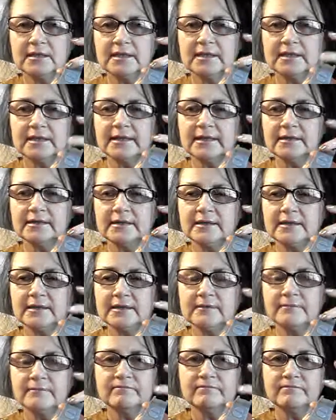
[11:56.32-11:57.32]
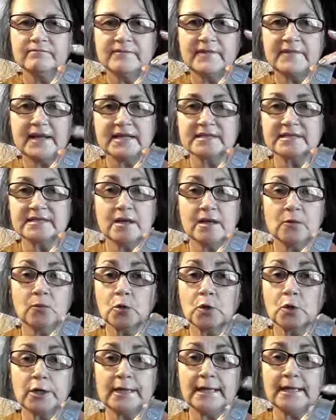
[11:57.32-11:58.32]
And um, that's not
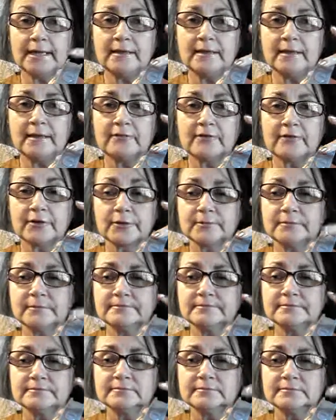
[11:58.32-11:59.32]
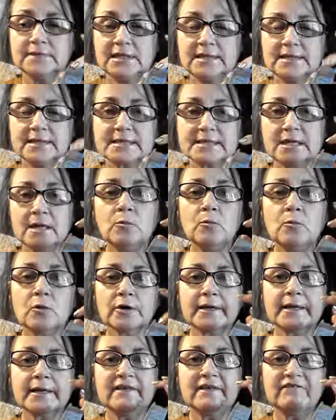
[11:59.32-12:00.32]
working either. It's not
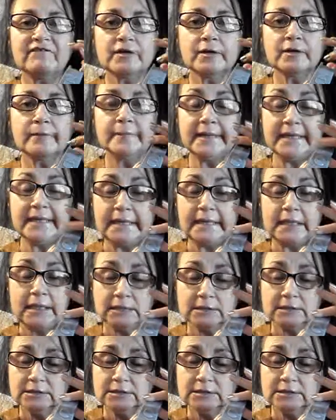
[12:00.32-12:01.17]
working for me.